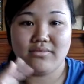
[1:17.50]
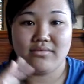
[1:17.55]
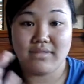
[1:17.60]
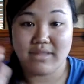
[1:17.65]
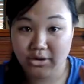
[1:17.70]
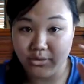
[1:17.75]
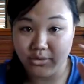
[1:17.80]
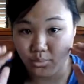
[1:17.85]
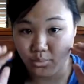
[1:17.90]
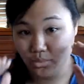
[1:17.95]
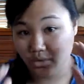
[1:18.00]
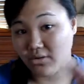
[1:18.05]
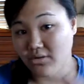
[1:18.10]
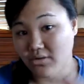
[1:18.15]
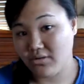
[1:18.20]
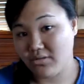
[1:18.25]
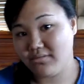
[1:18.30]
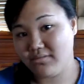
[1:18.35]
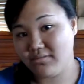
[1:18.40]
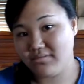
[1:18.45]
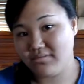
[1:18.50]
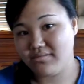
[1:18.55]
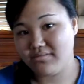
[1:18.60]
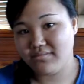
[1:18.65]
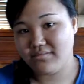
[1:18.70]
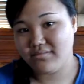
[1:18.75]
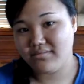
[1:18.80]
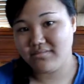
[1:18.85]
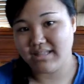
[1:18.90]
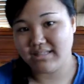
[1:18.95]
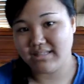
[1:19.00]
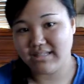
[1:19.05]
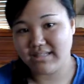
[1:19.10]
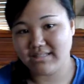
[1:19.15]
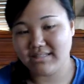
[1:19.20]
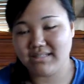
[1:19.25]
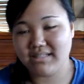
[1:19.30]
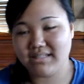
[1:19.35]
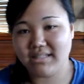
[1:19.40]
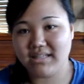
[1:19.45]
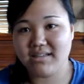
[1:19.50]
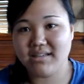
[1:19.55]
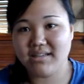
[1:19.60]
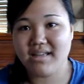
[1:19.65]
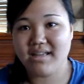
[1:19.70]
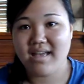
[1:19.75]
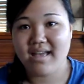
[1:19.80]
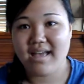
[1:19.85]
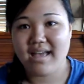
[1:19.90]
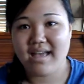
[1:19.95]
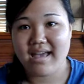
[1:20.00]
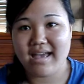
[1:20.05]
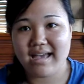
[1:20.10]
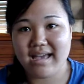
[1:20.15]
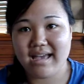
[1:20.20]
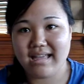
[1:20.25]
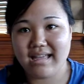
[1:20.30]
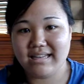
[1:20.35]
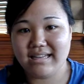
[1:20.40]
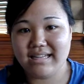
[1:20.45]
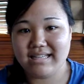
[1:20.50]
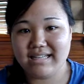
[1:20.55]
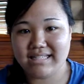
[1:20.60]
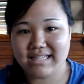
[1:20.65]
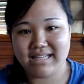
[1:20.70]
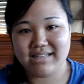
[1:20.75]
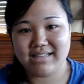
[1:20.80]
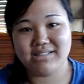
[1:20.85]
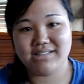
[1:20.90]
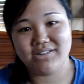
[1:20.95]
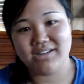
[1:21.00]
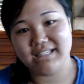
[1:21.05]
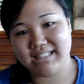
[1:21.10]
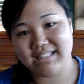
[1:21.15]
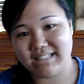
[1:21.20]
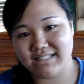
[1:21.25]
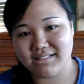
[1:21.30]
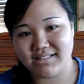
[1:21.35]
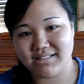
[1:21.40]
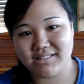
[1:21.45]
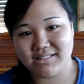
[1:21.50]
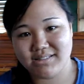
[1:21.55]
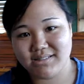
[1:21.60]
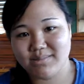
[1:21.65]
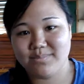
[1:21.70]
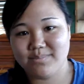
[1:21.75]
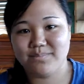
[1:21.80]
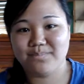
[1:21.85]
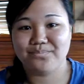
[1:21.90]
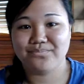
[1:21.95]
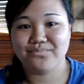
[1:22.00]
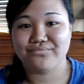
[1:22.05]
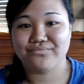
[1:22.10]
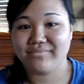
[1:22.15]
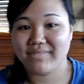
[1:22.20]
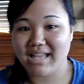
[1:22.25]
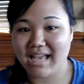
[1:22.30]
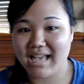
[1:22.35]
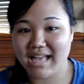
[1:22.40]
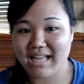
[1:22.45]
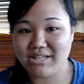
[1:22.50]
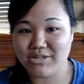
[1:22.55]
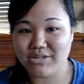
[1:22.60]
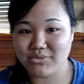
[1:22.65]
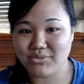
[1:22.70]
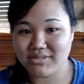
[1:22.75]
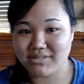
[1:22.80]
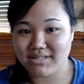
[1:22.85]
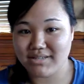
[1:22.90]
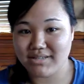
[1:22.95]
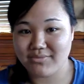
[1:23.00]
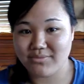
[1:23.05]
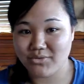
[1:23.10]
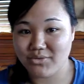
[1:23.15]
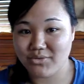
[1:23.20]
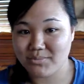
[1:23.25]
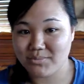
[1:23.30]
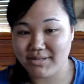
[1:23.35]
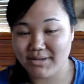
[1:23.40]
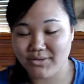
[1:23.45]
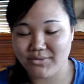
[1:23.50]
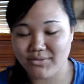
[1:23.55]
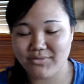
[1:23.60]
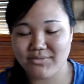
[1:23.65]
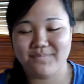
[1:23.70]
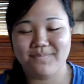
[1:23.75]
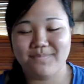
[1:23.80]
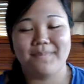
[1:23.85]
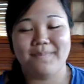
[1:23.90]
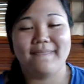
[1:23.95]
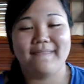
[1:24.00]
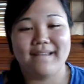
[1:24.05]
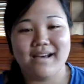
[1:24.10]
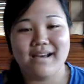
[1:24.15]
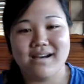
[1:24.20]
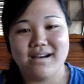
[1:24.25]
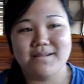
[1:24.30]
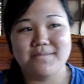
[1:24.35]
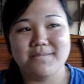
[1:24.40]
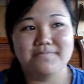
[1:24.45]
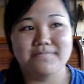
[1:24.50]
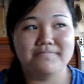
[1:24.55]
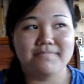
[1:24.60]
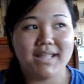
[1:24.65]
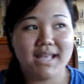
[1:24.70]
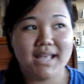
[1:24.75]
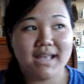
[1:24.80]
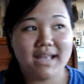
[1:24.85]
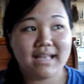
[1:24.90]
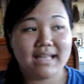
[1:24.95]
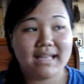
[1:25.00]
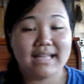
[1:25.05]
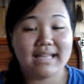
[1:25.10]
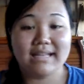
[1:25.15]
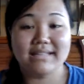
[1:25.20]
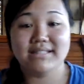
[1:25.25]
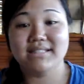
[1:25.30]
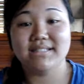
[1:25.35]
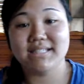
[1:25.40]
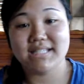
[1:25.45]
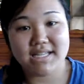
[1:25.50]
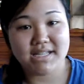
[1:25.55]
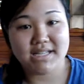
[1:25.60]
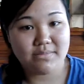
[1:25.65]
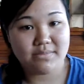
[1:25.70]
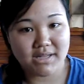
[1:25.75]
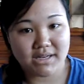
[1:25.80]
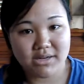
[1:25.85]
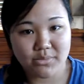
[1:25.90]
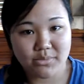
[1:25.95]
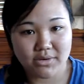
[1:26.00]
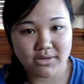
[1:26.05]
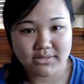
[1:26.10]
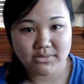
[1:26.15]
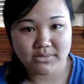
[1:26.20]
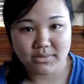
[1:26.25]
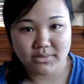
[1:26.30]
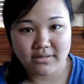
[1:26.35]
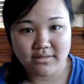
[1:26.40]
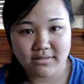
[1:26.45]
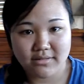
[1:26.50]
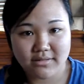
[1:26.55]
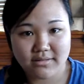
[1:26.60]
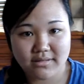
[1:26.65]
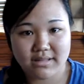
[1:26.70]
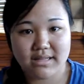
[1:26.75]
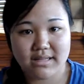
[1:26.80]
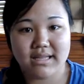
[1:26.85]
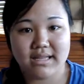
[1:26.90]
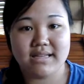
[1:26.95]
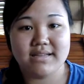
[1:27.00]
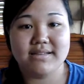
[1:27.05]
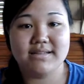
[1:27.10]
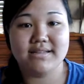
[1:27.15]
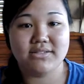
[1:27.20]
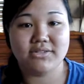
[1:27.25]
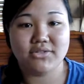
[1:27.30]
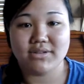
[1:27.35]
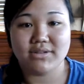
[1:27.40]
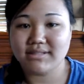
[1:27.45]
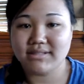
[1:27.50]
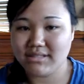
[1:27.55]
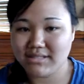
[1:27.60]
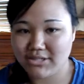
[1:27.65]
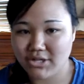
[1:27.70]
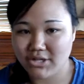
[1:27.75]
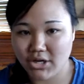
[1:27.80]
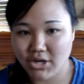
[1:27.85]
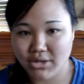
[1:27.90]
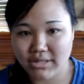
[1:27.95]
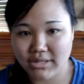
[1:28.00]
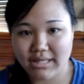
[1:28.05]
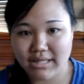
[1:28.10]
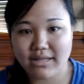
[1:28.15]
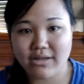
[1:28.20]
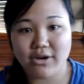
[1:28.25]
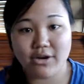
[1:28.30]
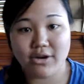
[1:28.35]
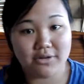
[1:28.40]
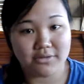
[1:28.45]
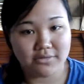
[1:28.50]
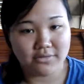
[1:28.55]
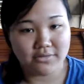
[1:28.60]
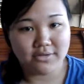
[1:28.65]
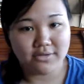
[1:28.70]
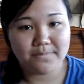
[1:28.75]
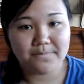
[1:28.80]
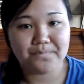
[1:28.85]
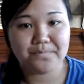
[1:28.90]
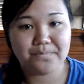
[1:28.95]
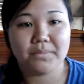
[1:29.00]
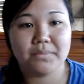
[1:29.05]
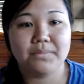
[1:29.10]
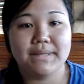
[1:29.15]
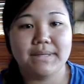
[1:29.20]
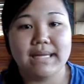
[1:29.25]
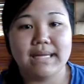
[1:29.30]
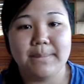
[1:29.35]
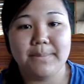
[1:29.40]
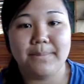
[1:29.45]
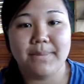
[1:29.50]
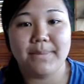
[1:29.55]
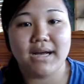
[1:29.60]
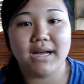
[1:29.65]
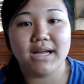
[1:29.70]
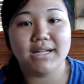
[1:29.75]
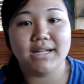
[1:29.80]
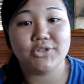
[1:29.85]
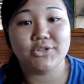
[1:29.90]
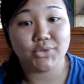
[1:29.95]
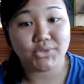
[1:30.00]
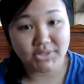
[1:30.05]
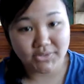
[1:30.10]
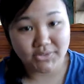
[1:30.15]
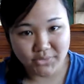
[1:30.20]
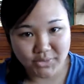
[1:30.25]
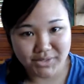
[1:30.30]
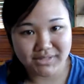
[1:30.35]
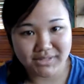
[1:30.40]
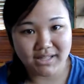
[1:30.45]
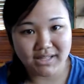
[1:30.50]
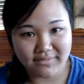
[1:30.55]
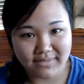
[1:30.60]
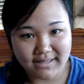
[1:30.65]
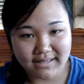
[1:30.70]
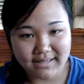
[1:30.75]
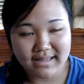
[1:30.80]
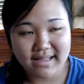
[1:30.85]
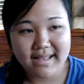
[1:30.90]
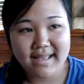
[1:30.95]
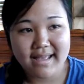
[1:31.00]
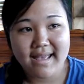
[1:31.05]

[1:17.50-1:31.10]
their world that they see. And he takes their ideas and uses it for himself. He has a team that he works with. His trusted colleague, Arthur, played by Joseph Gordon-Levitt,